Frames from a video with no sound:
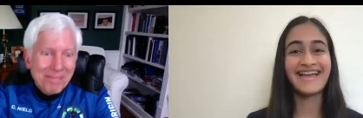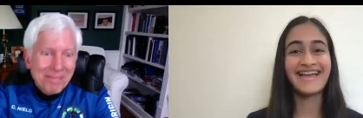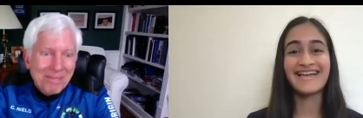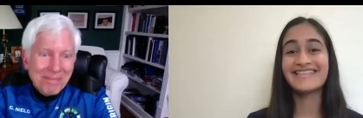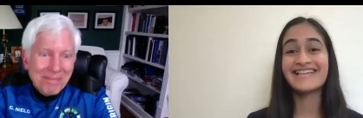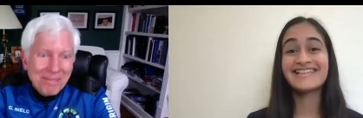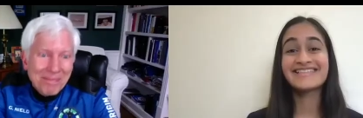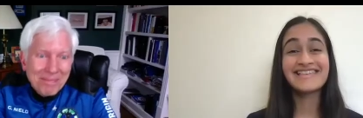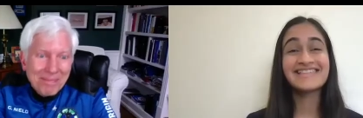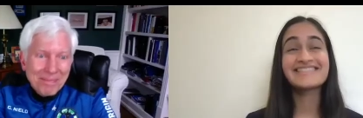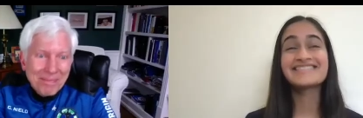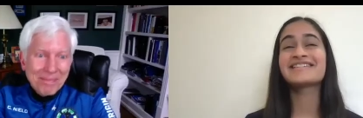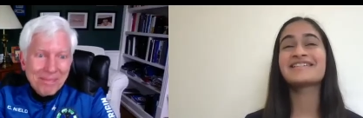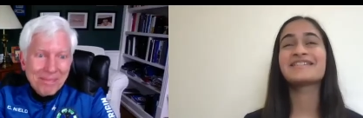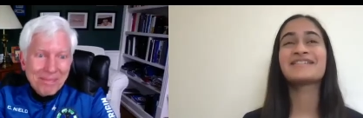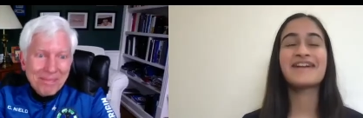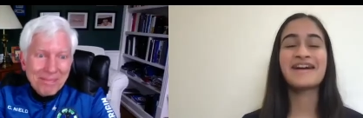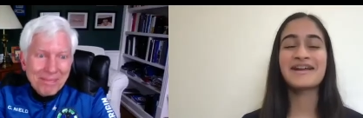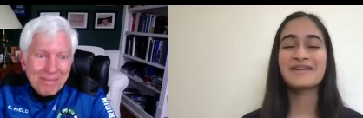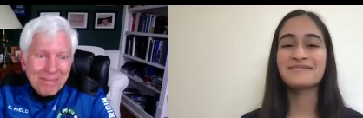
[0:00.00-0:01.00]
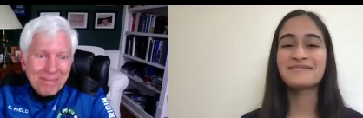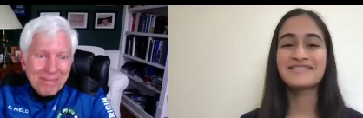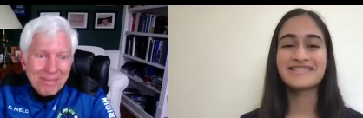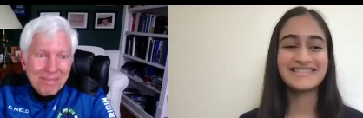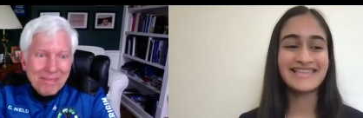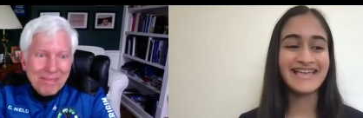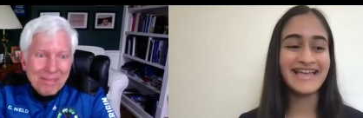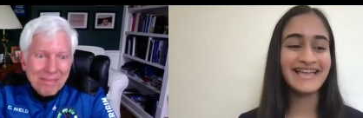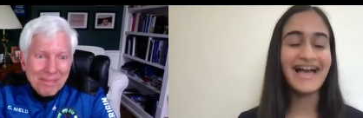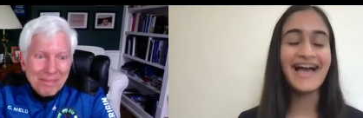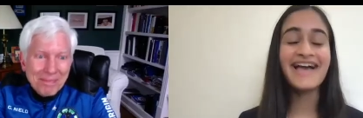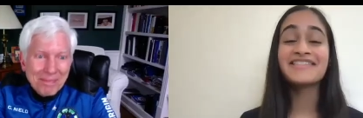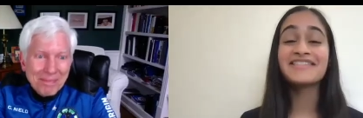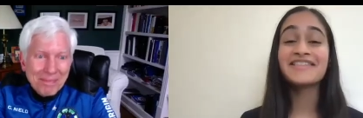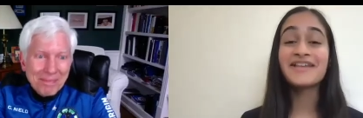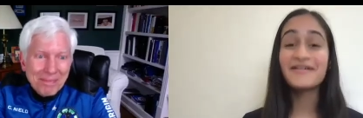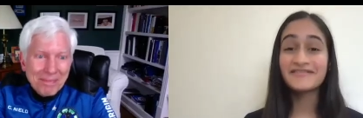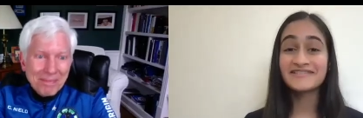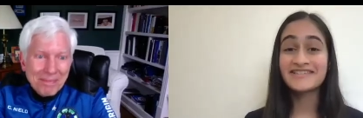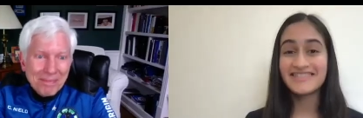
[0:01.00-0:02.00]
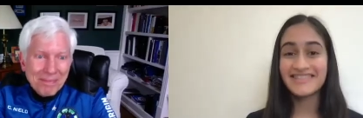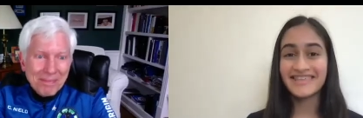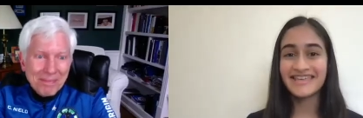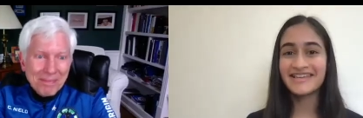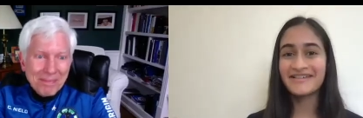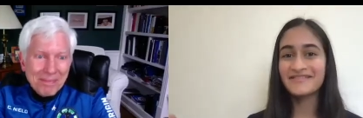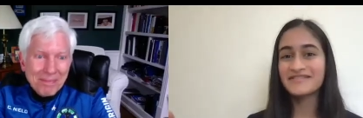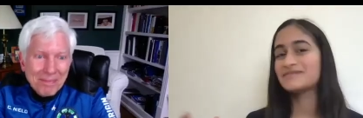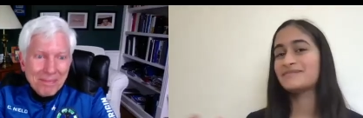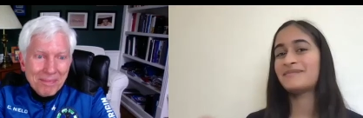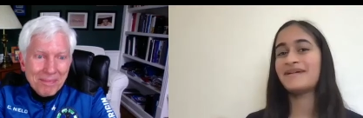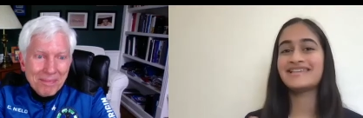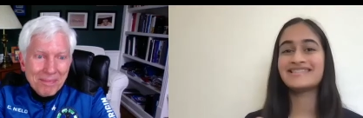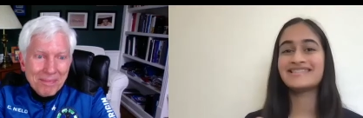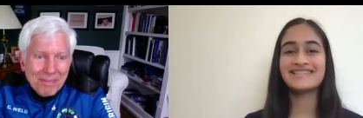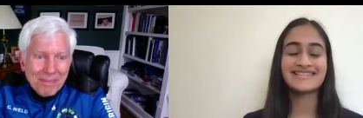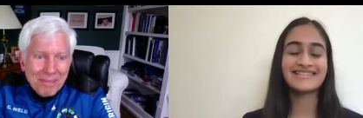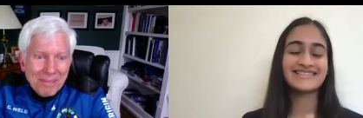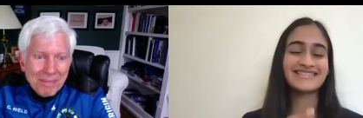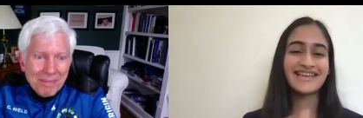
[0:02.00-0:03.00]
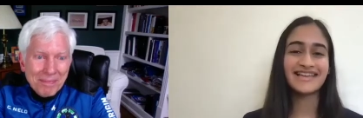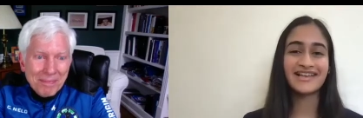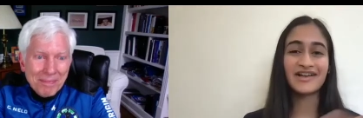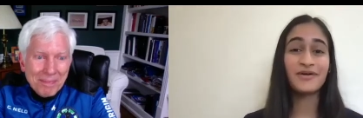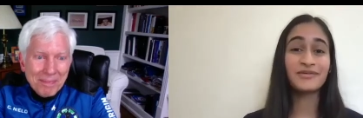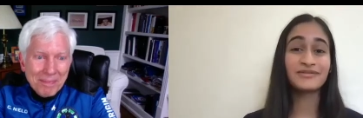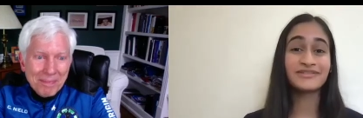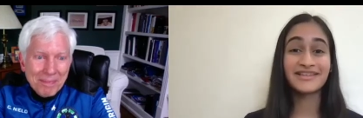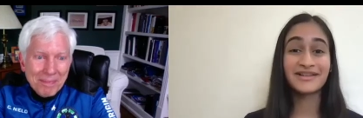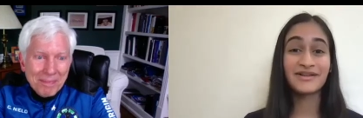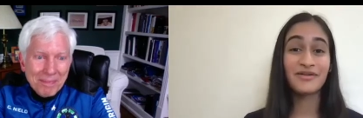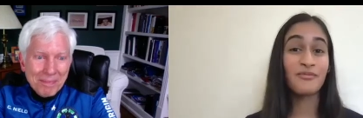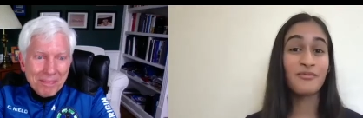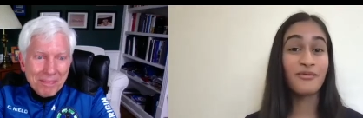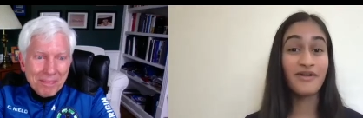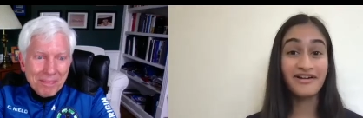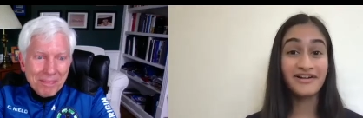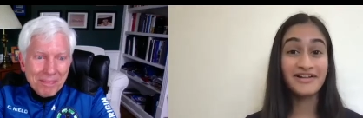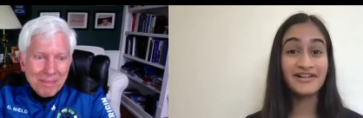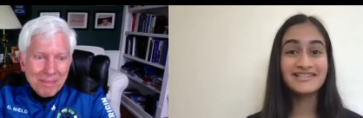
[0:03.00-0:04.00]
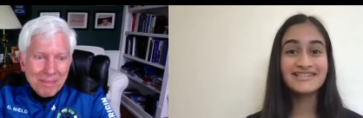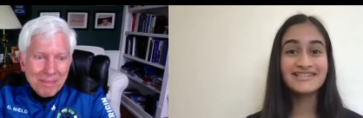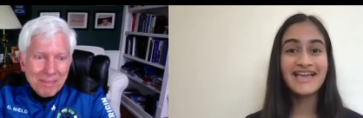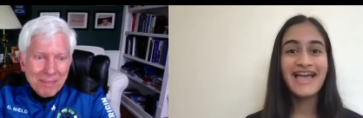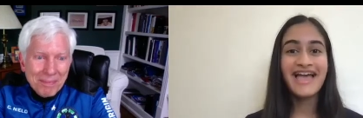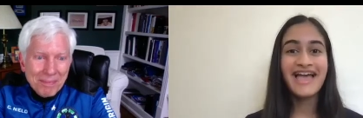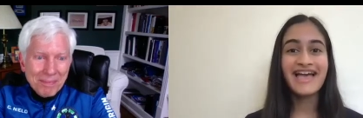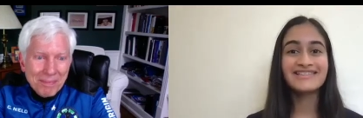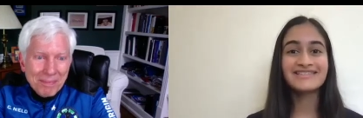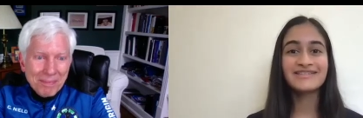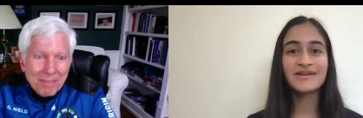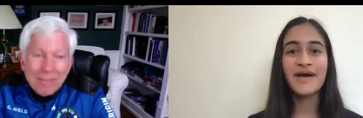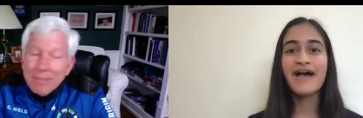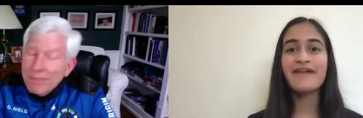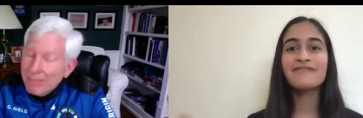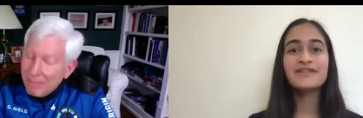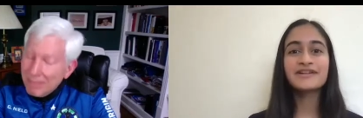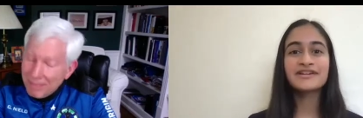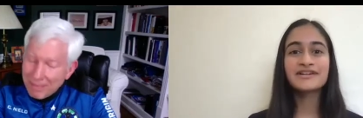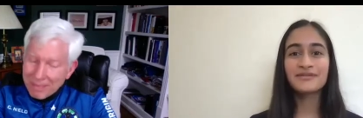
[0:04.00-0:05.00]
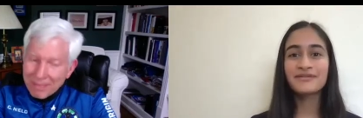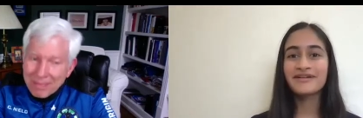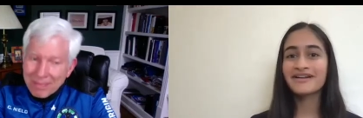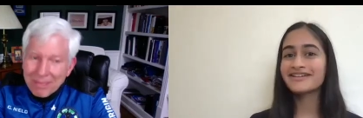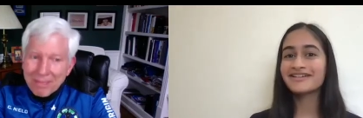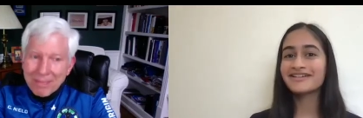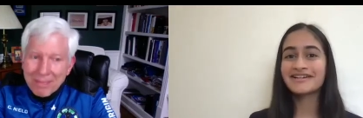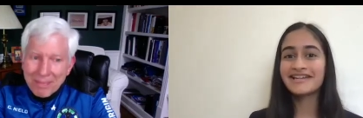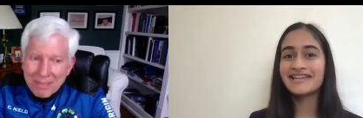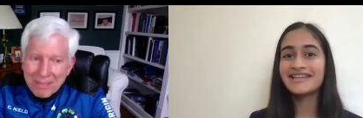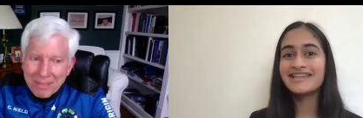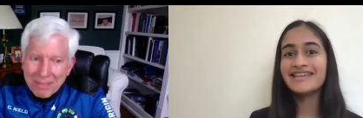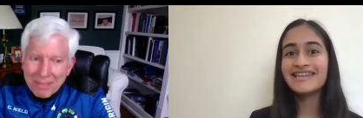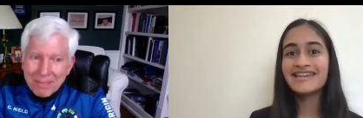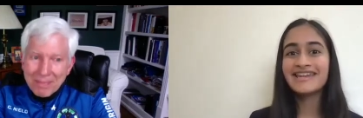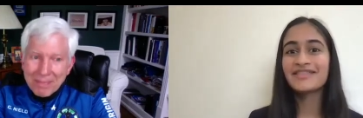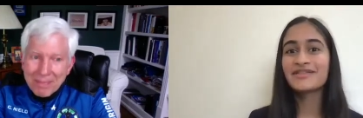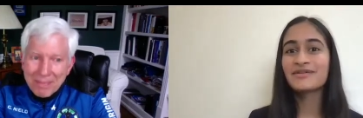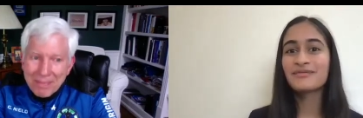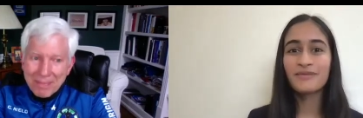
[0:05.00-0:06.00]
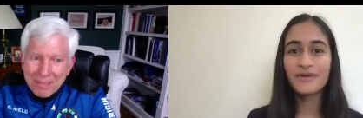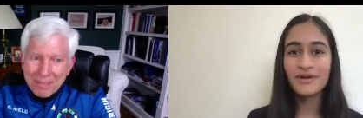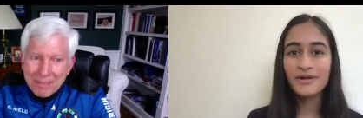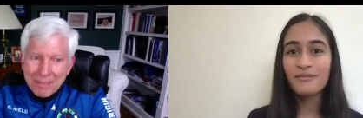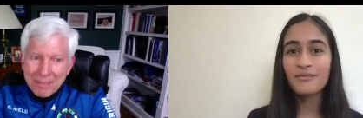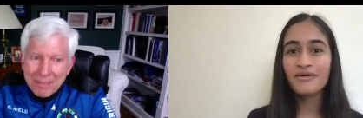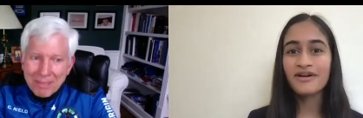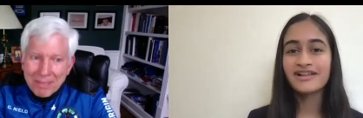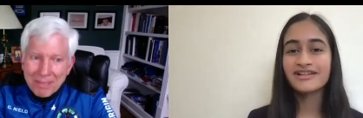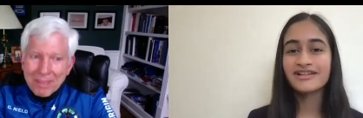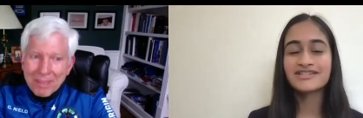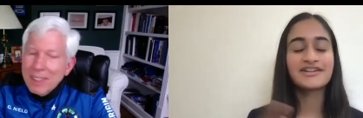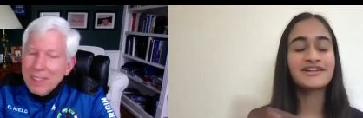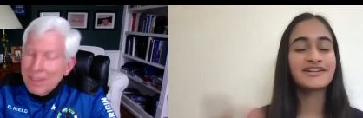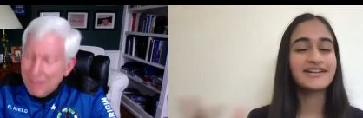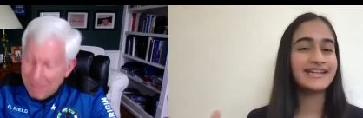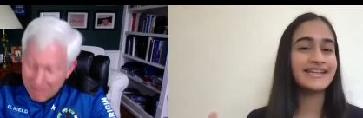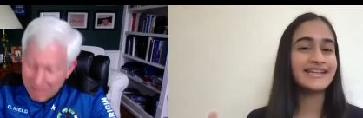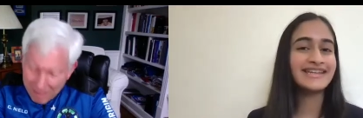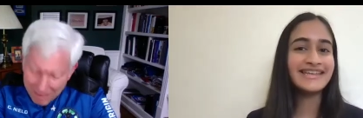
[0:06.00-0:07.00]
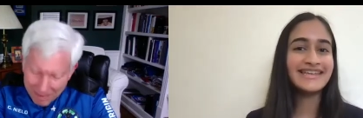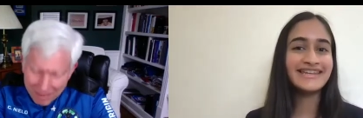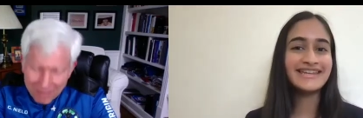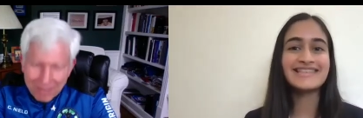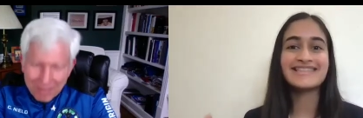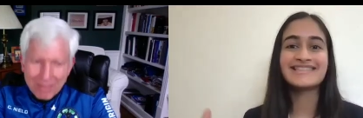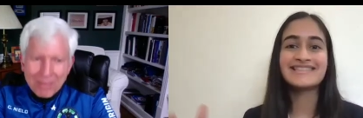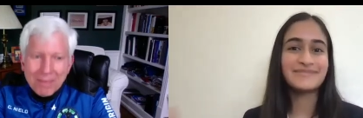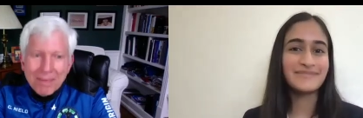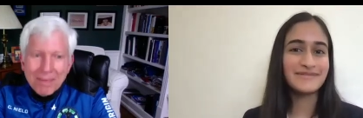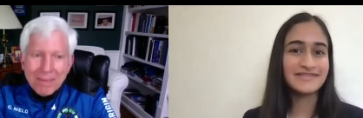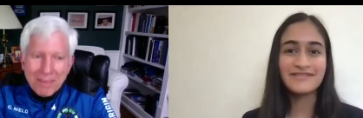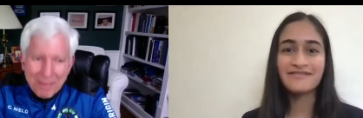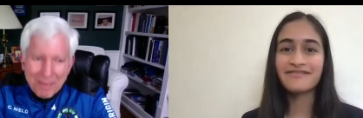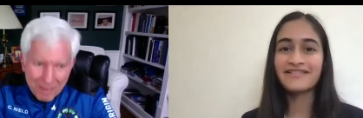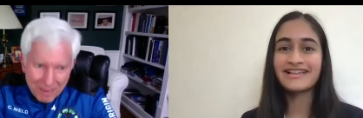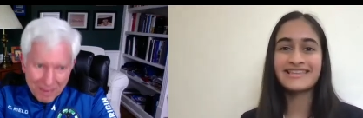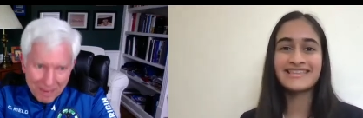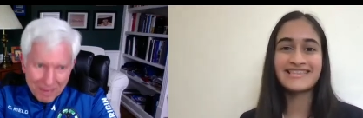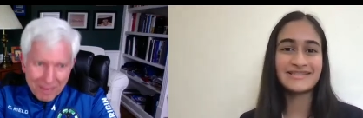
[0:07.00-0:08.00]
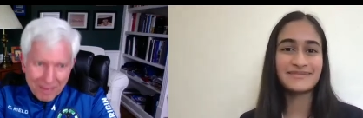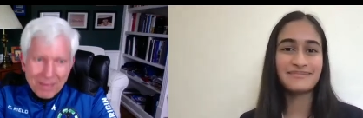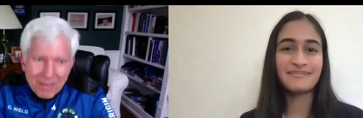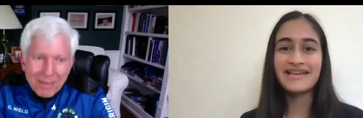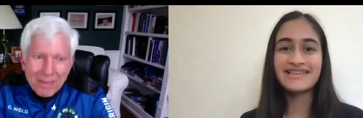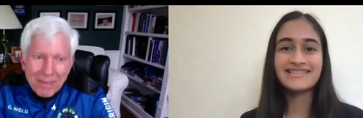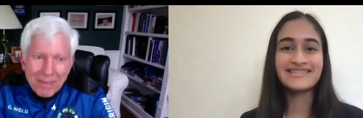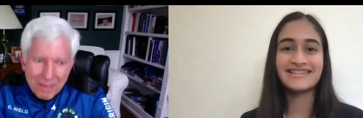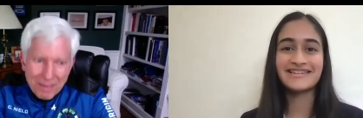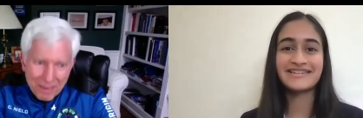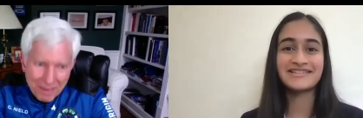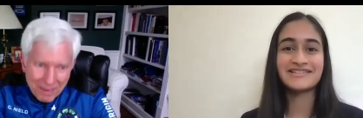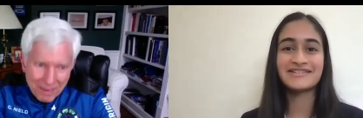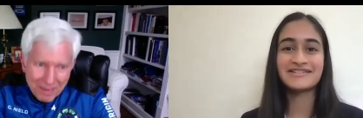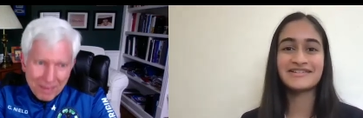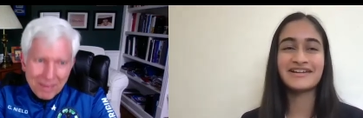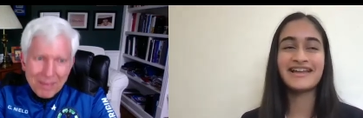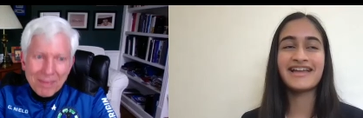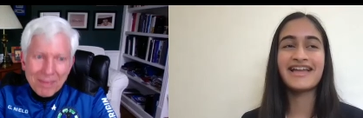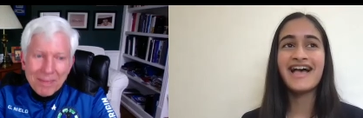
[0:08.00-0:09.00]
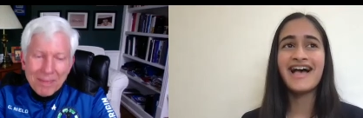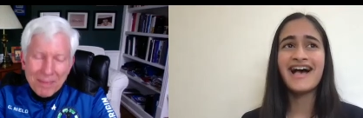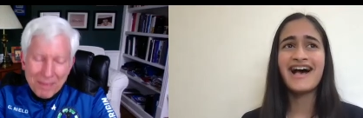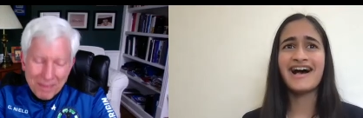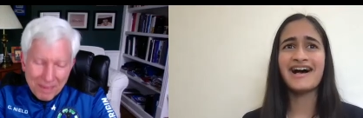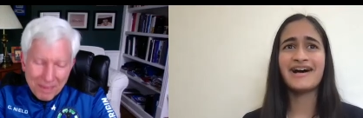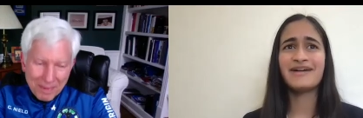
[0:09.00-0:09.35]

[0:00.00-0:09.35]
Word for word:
Speaker 1: Yeah, that's that's an incredible saying. I love to think of space as its like own little world. And so every career you're going to need in the real world, you're going to need specifically the space industry.